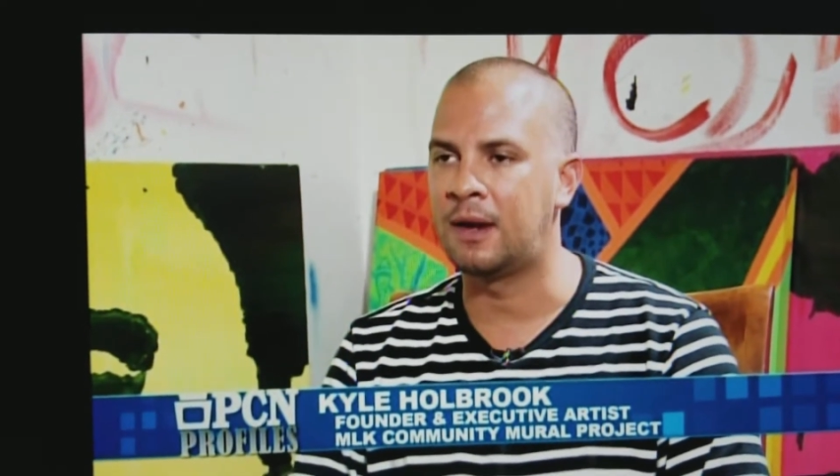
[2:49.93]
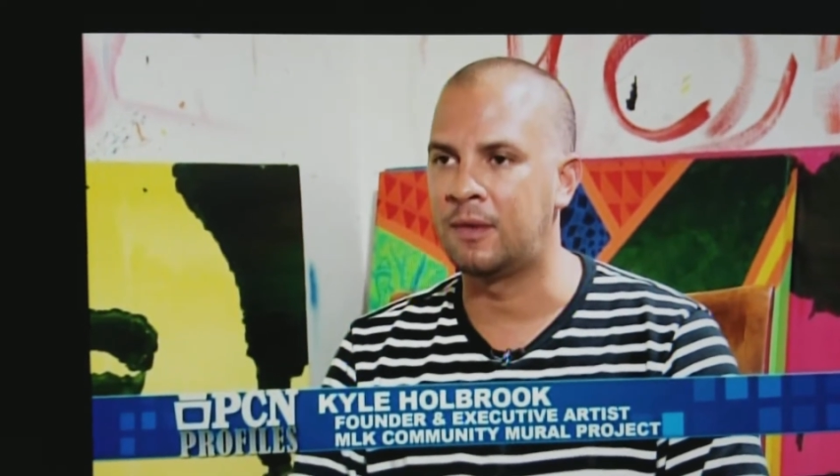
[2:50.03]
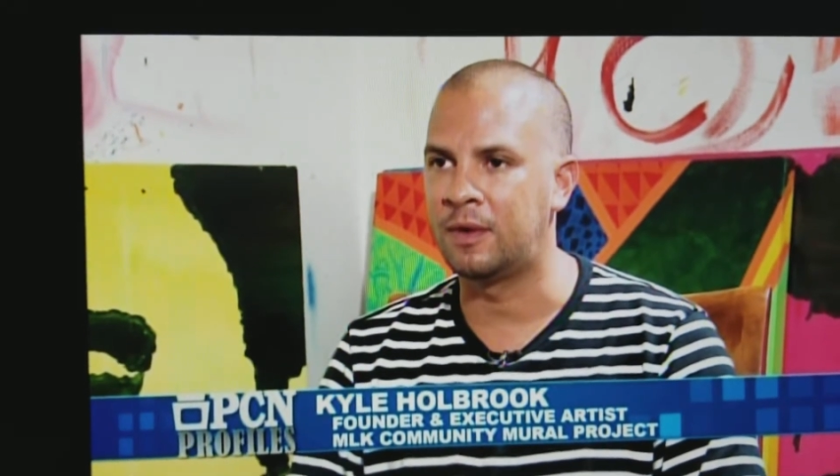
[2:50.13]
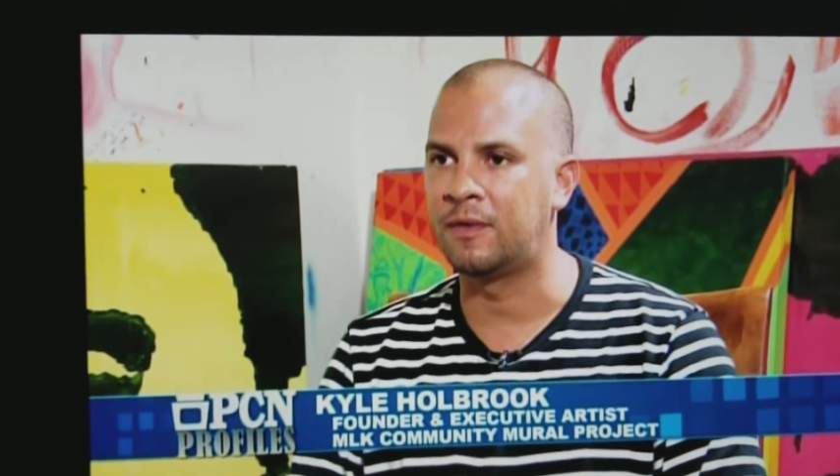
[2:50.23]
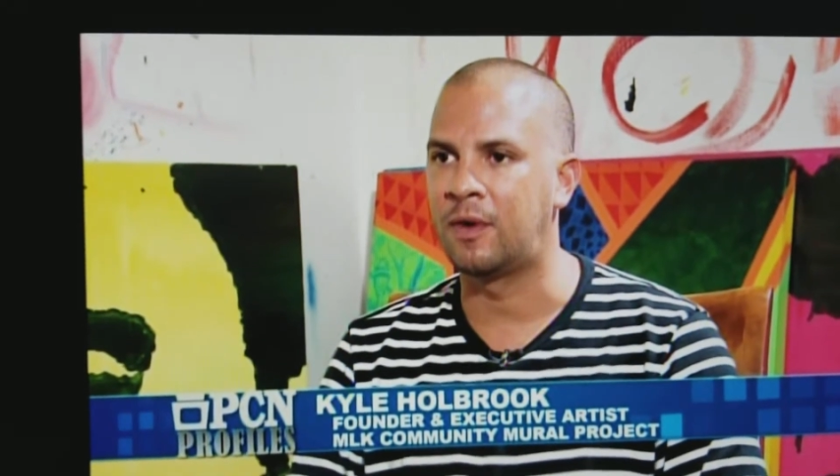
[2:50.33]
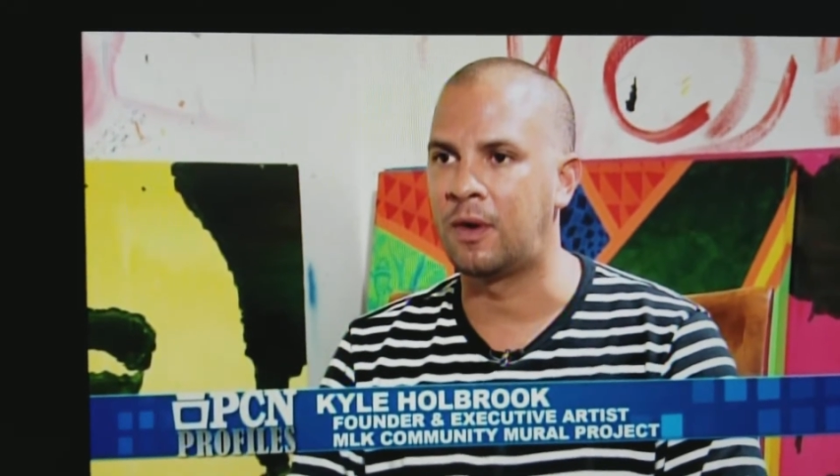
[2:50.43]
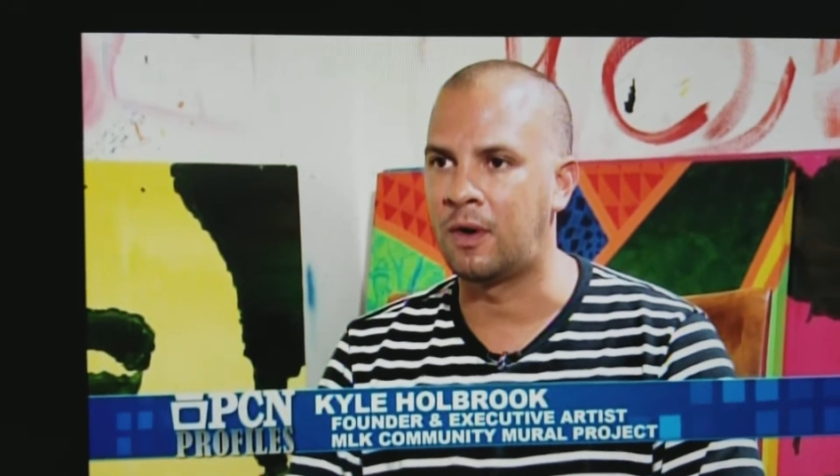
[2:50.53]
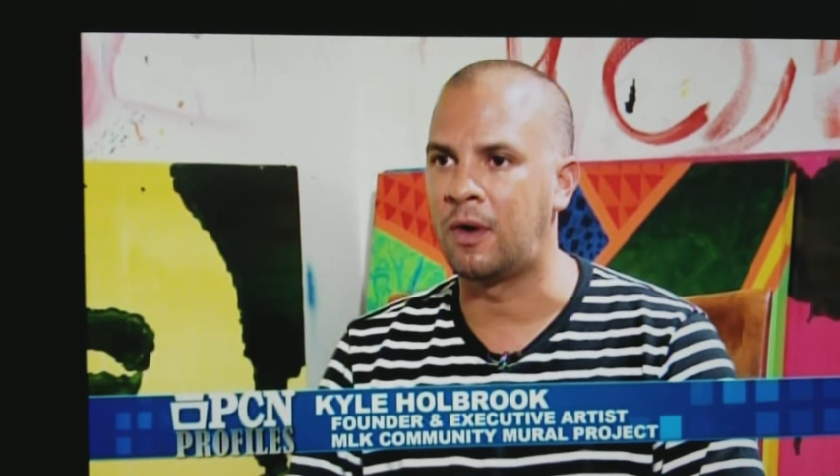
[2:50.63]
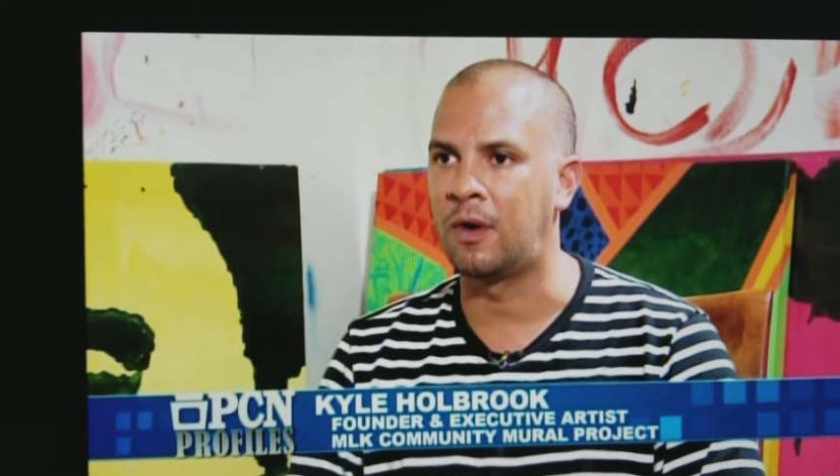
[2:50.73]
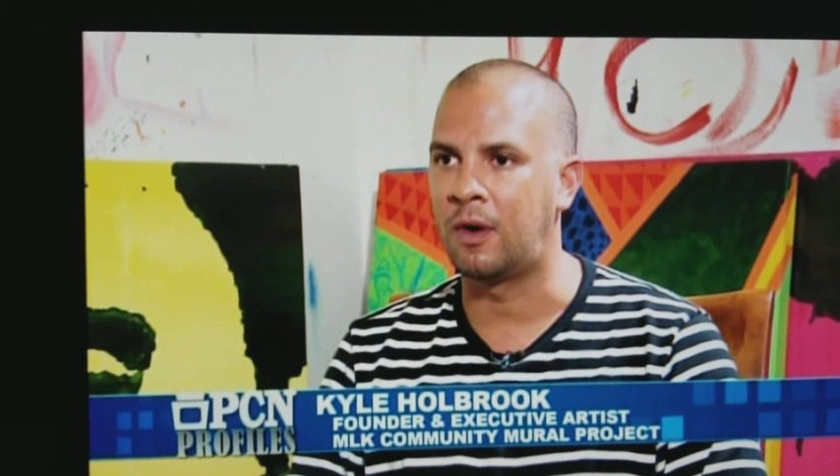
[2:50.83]
one of
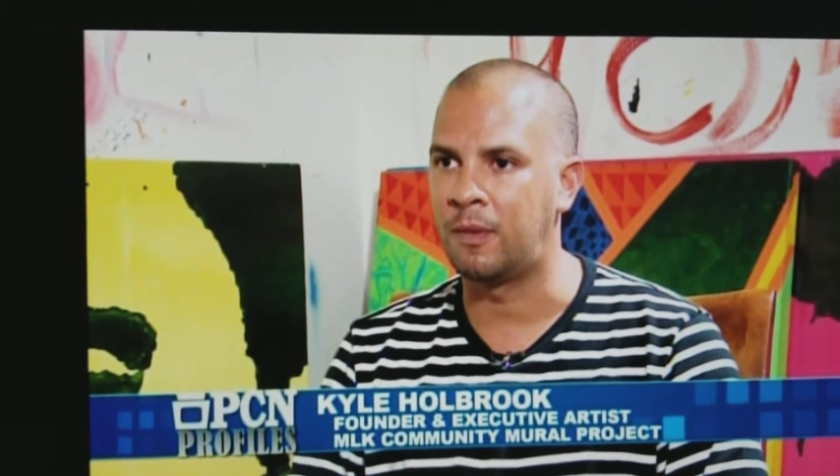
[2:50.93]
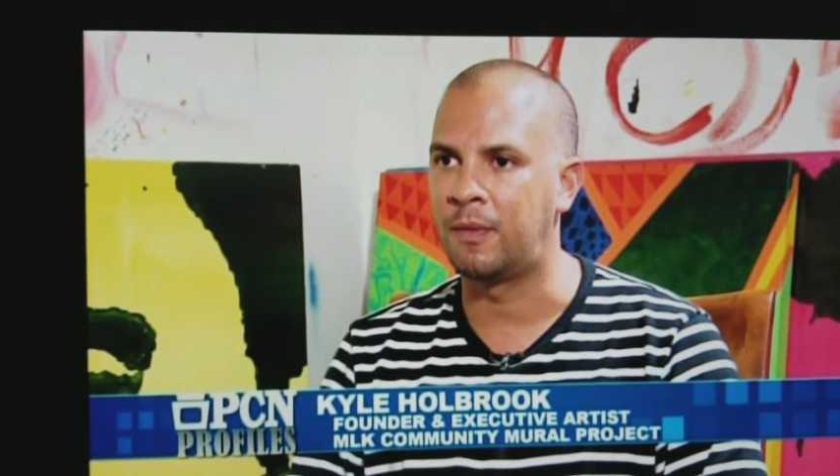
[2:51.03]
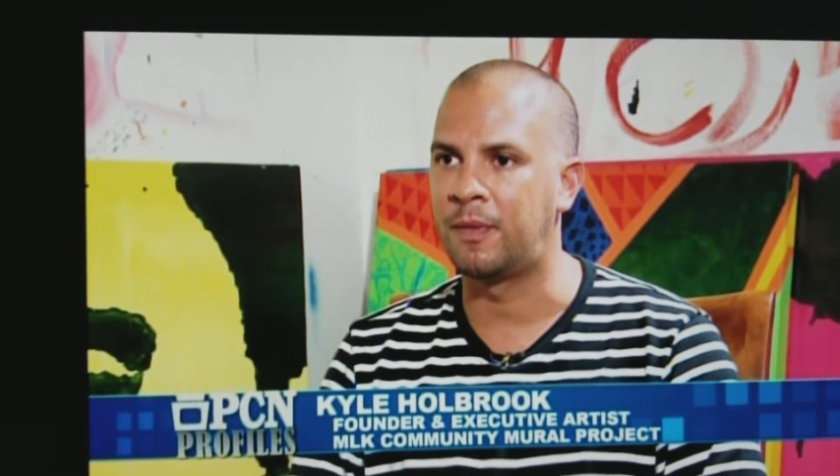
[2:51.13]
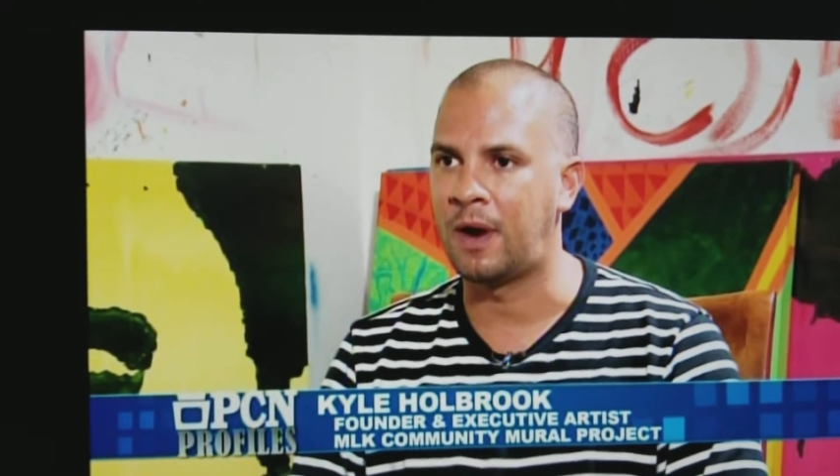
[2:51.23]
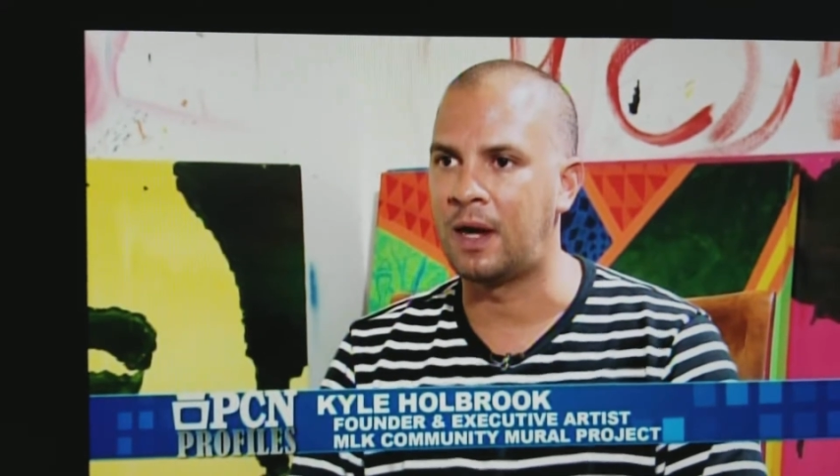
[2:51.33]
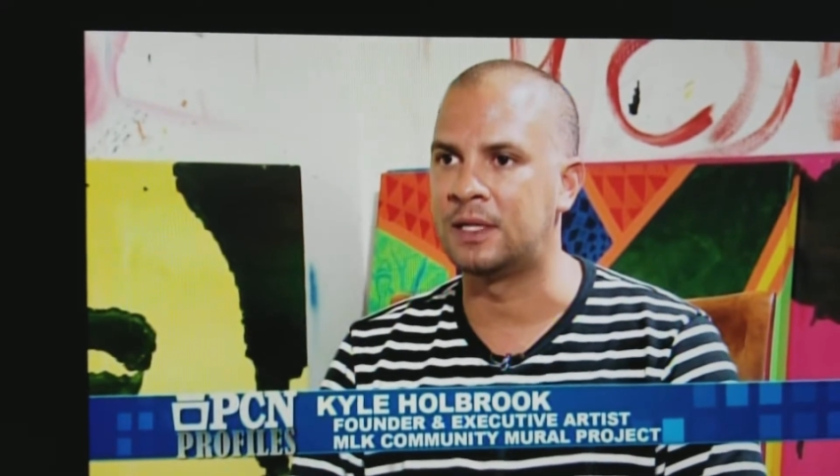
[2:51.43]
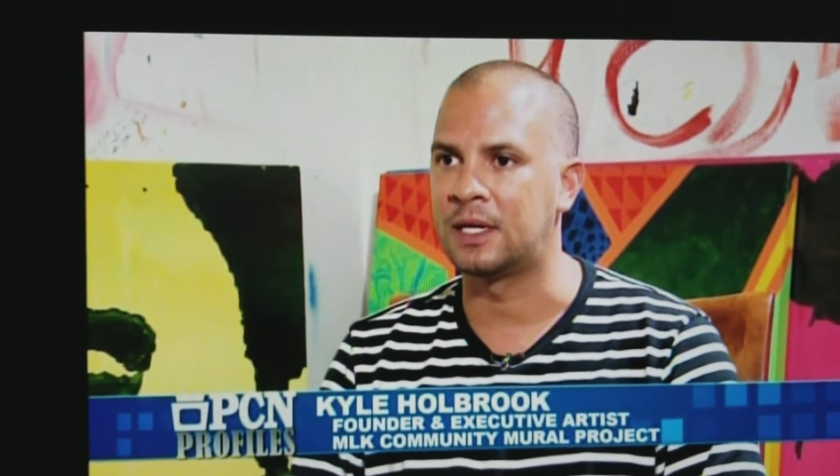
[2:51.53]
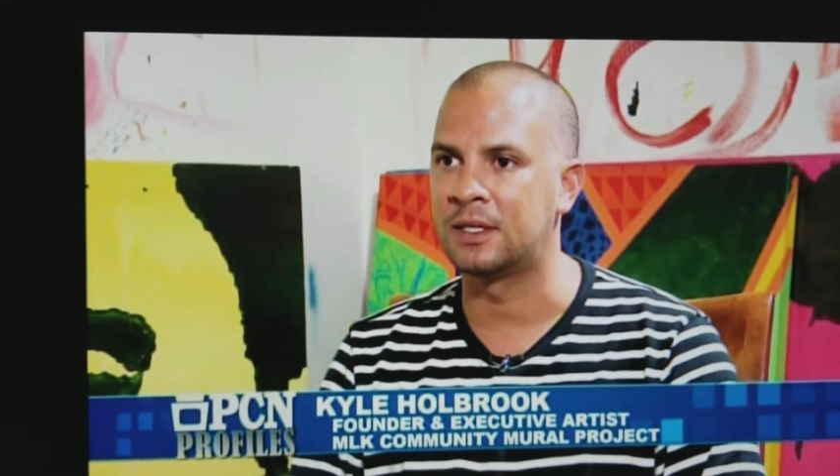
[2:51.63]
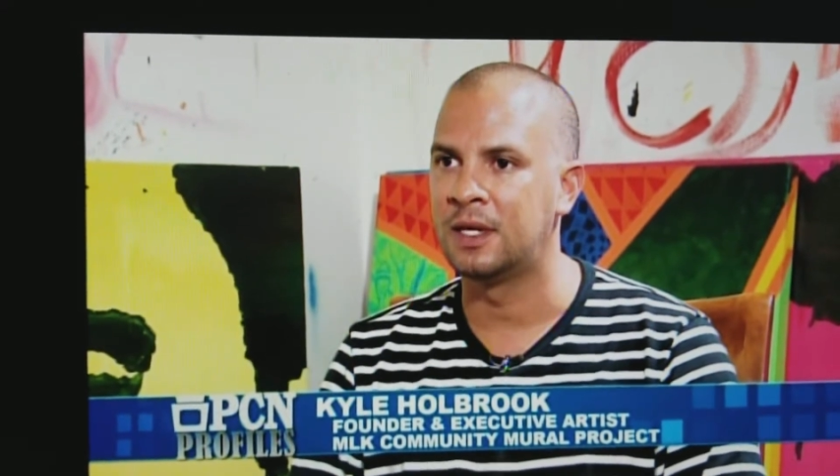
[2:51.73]
our projects,